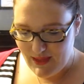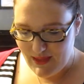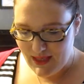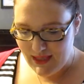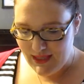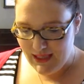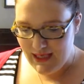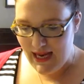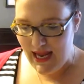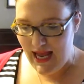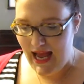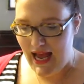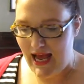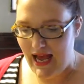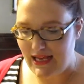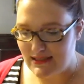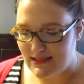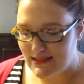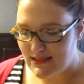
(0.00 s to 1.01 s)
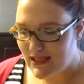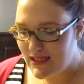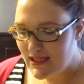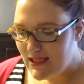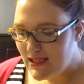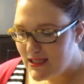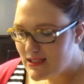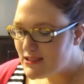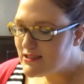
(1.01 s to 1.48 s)
it has
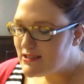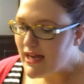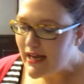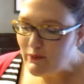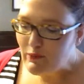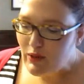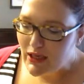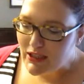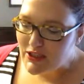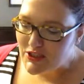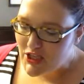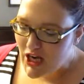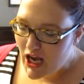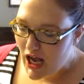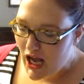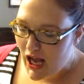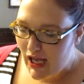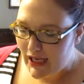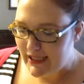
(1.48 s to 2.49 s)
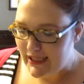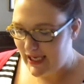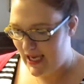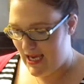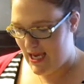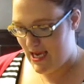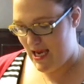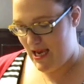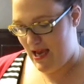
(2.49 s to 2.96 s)
sidewalk chalk
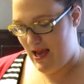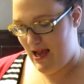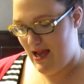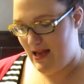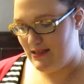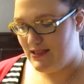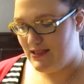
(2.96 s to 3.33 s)
and